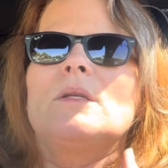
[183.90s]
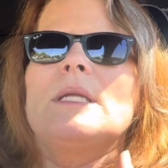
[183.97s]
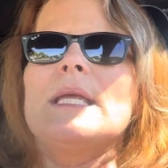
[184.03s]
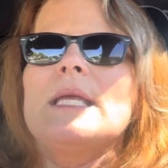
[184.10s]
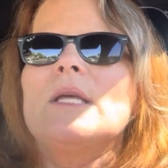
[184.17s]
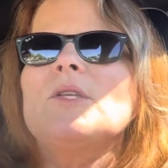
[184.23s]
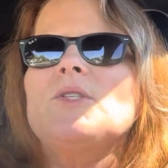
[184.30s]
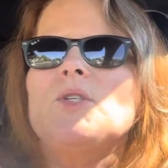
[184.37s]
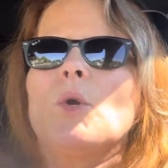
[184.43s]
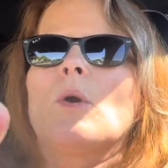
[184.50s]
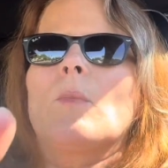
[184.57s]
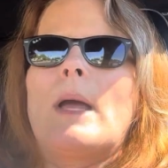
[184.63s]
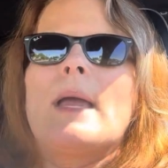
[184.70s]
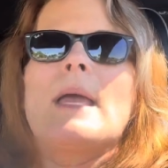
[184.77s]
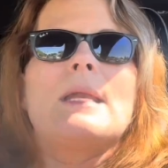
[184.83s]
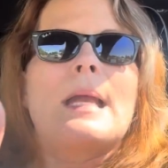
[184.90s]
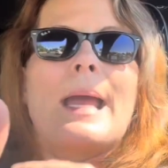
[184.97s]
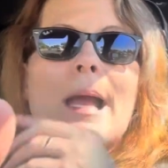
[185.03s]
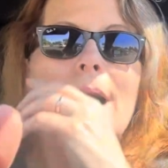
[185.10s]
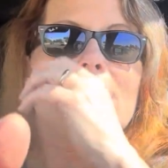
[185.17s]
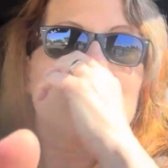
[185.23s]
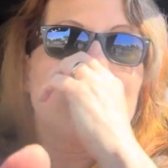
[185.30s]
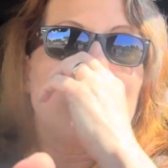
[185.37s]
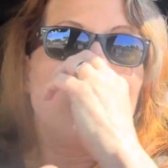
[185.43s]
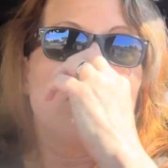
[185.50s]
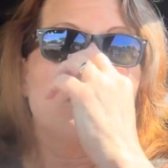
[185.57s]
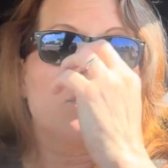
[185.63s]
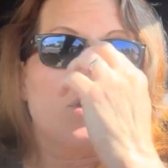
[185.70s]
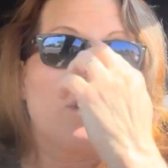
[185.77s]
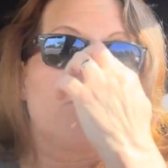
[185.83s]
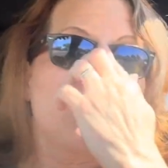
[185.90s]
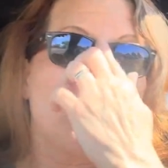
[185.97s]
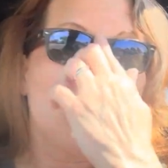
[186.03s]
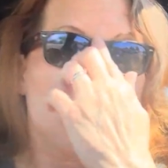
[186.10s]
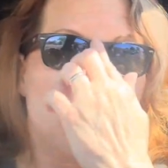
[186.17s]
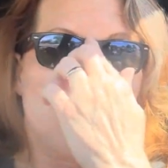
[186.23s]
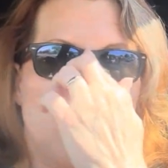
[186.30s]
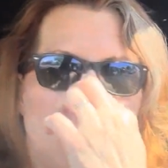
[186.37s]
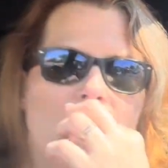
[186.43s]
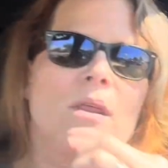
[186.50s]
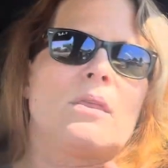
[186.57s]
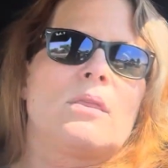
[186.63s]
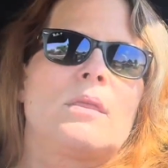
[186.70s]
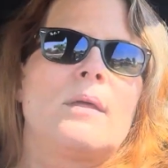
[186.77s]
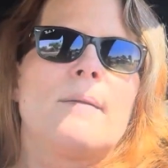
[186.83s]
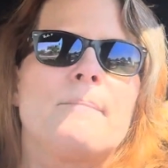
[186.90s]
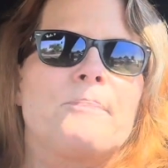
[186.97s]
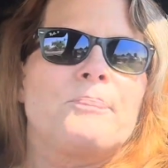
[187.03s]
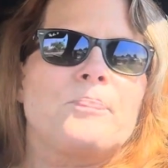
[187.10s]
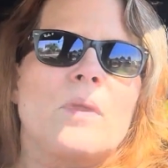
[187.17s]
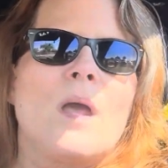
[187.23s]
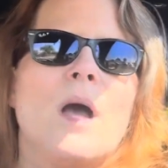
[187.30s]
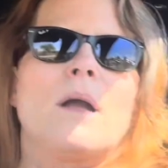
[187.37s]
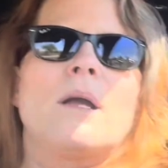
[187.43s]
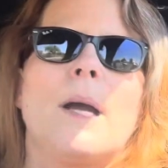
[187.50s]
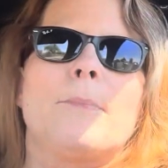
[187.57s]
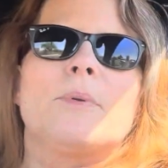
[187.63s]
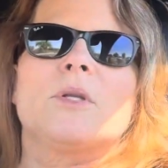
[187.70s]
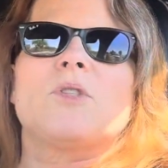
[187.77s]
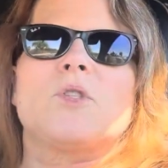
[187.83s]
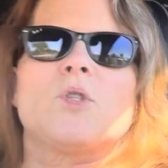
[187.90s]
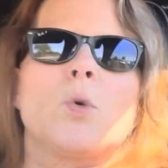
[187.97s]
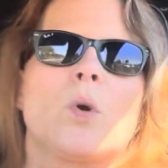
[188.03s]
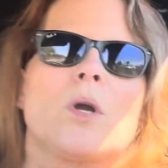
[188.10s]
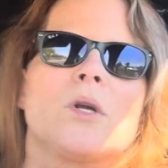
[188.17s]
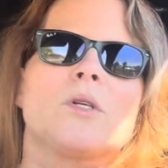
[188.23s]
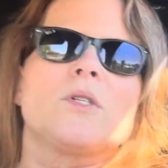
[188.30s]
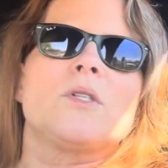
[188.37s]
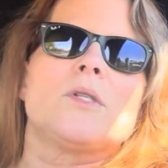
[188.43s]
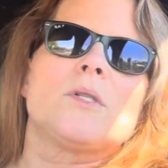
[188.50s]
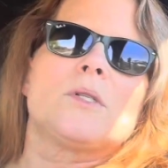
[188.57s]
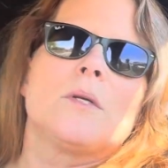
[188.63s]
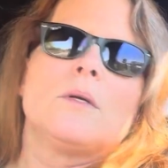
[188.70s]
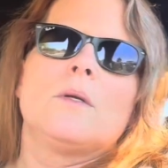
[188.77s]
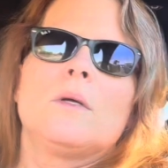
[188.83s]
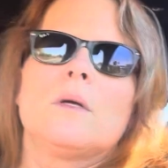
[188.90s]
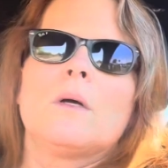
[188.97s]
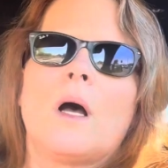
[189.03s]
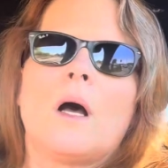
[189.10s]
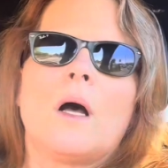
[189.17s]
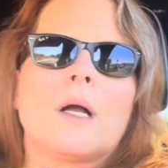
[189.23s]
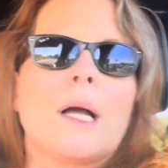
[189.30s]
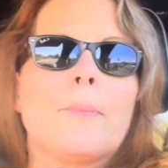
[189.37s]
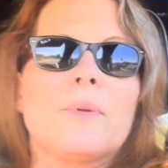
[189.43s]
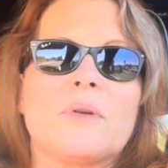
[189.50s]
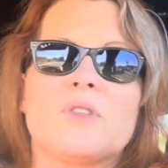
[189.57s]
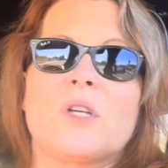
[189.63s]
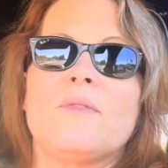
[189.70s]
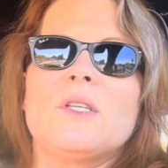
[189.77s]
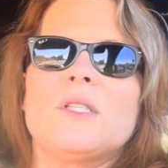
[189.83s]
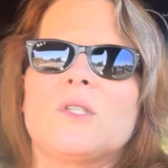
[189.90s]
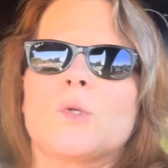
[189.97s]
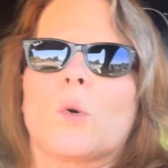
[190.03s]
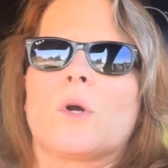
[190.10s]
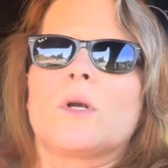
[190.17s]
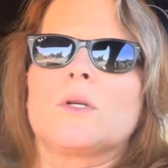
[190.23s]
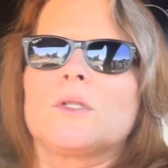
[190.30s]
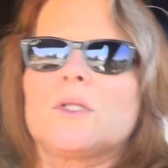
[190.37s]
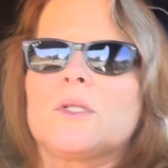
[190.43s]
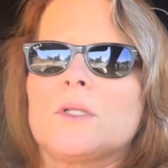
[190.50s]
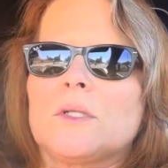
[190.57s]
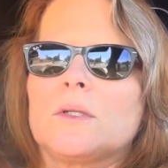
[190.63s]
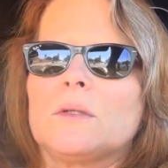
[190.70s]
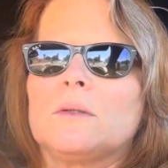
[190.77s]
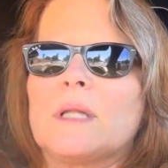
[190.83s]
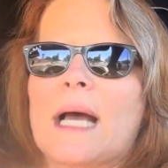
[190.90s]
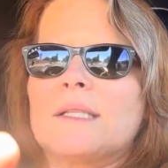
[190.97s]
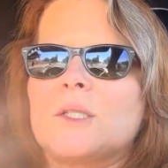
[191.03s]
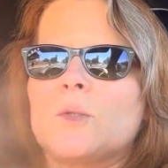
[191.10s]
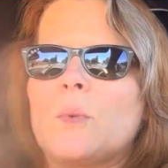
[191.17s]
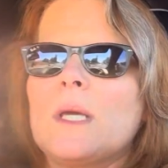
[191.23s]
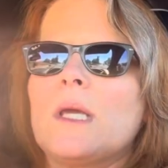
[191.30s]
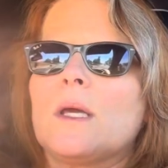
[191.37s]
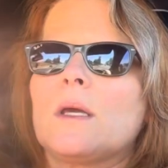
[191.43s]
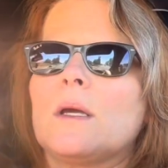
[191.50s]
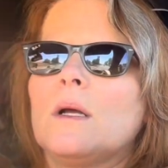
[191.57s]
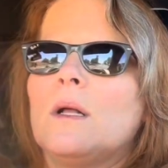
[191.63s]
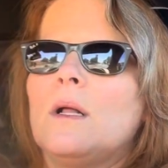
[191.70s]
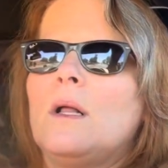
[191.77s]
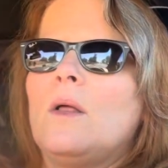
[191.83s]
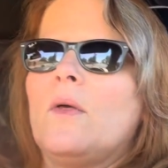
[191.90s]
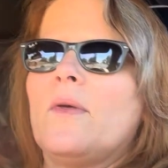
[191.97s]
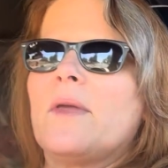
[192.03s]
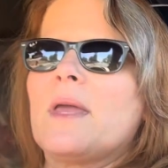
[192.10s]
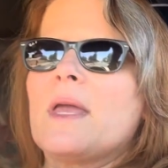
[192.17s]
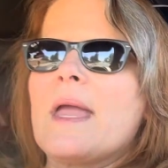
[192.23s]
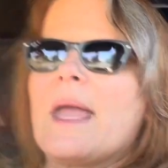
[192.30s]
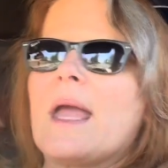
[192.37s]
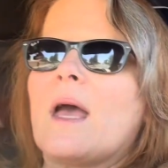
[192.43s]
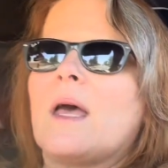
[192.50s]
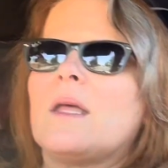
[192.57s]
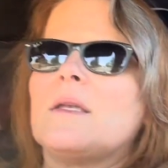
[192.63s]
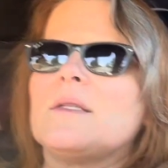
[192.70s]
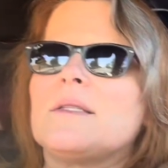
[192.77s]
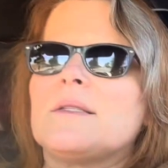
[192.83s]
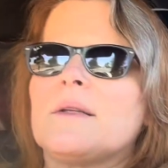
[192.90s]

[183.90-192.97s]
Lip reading: And I actually had this conversation with a couple of stores, a couple of Chevy stores last week, and